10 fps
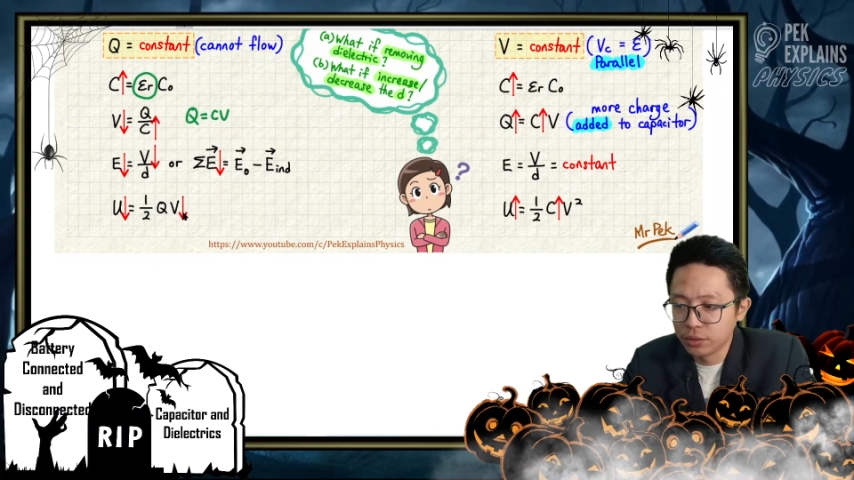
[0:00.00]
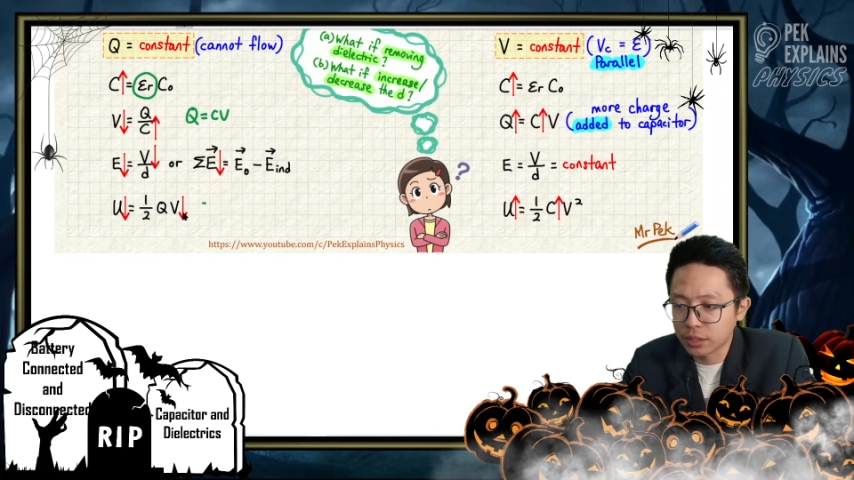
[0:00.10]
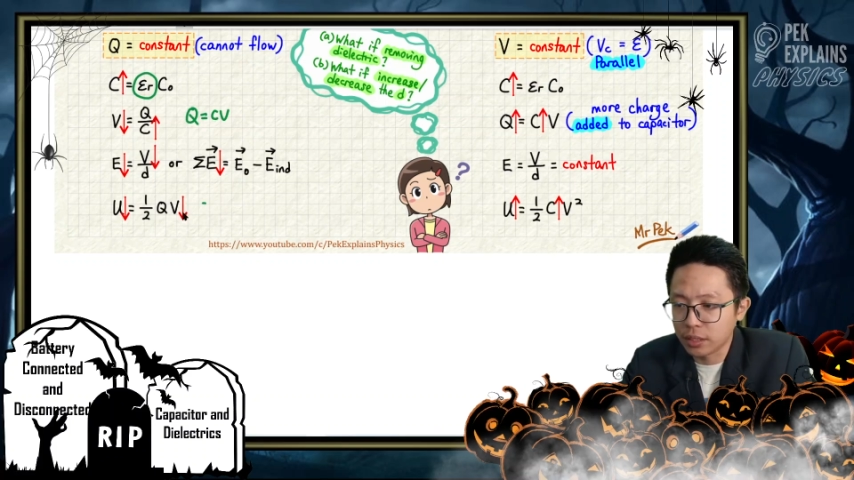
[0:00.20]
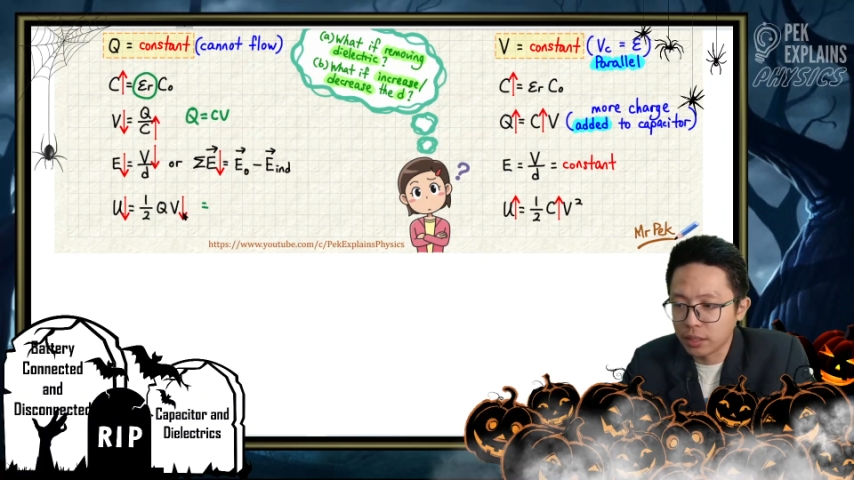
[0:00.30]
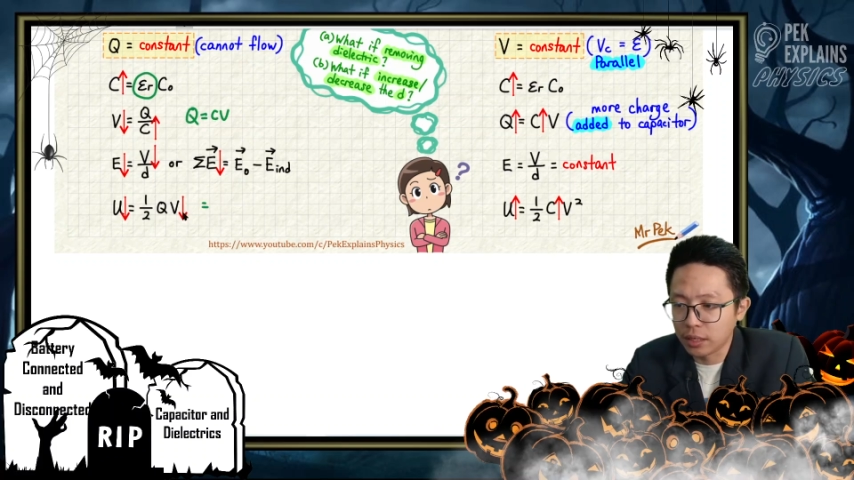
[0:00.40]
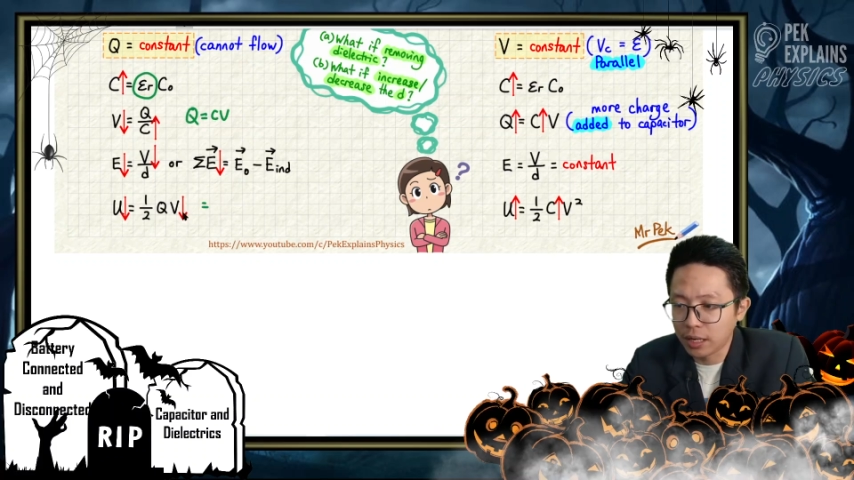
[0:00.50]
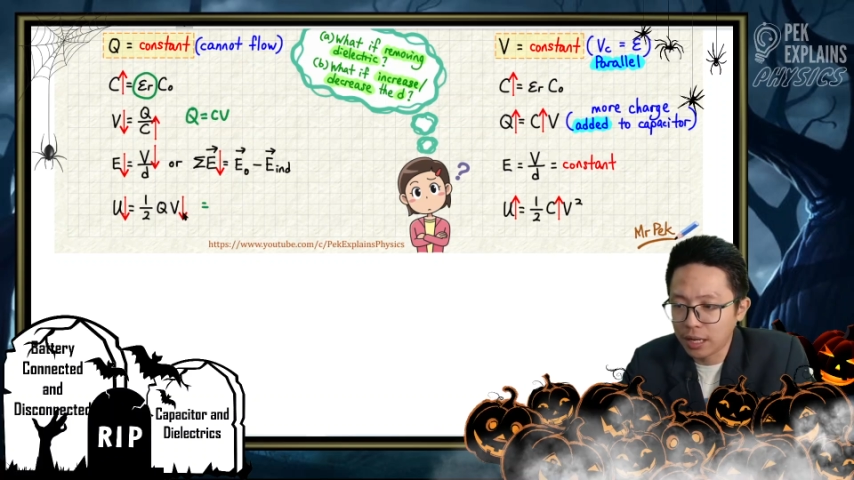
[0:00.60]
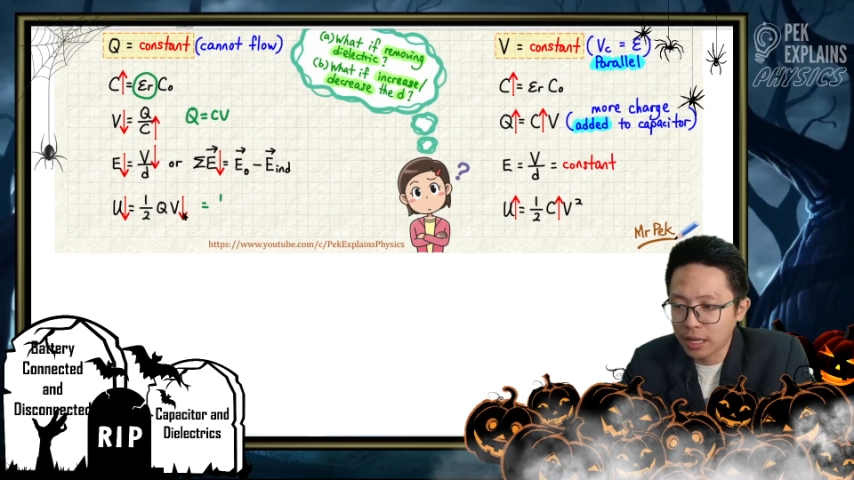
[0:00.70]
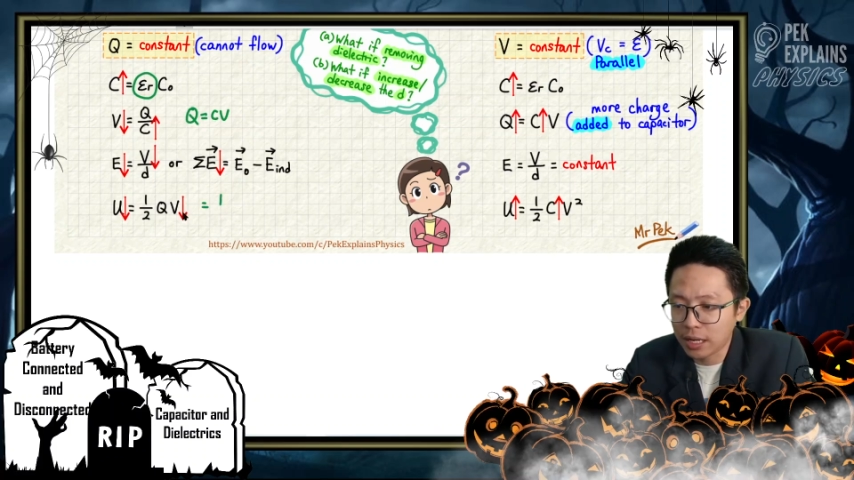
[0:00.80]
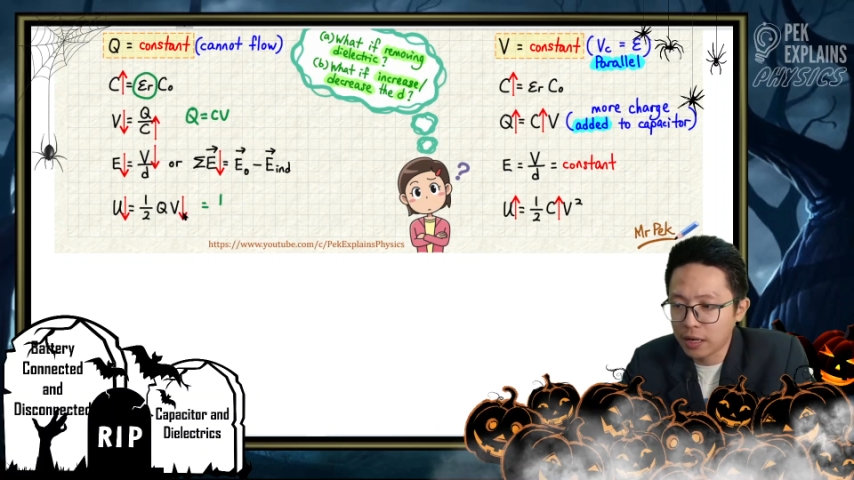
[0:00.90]

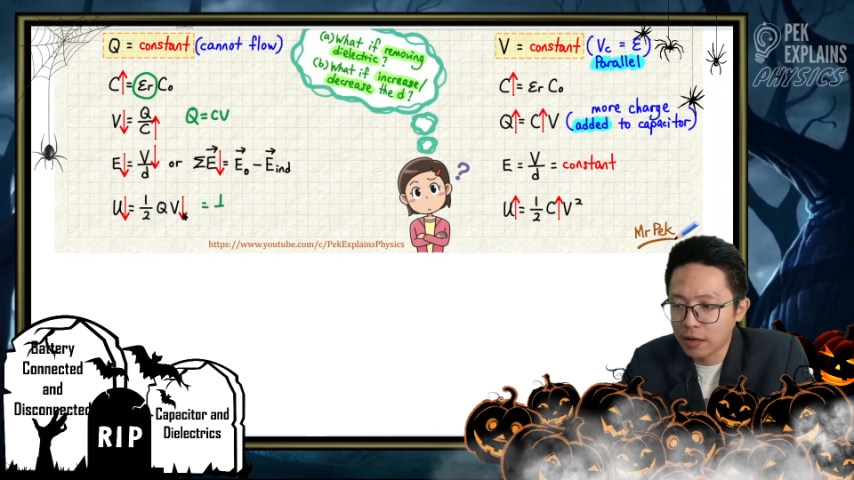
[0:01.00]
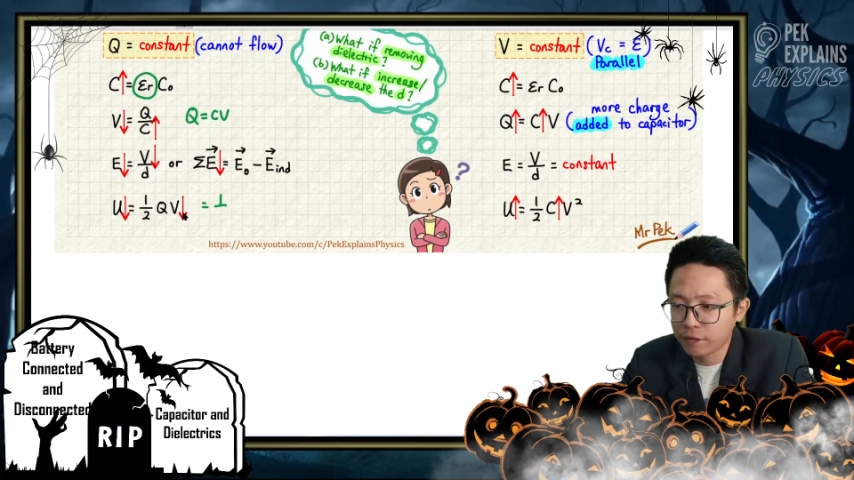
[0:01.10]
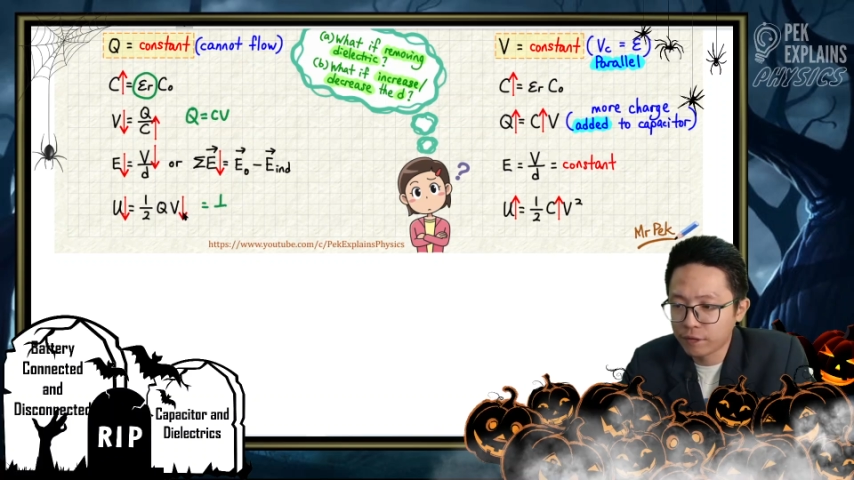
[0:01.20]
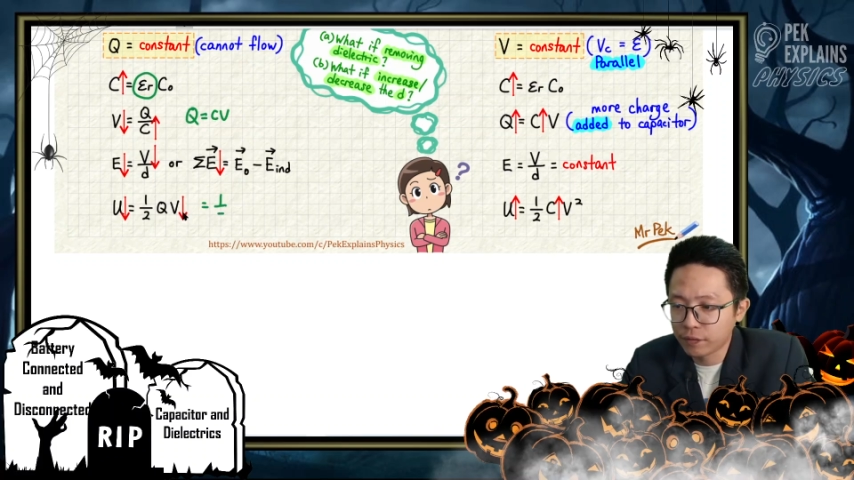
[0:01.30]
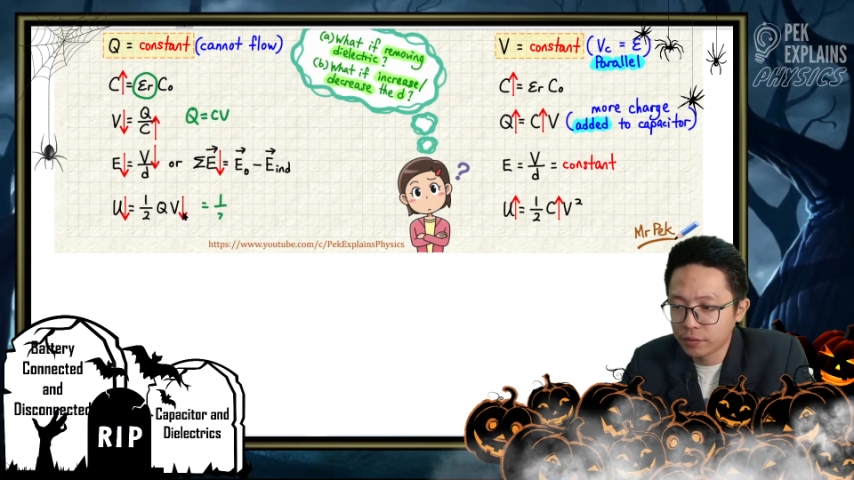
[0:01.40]
half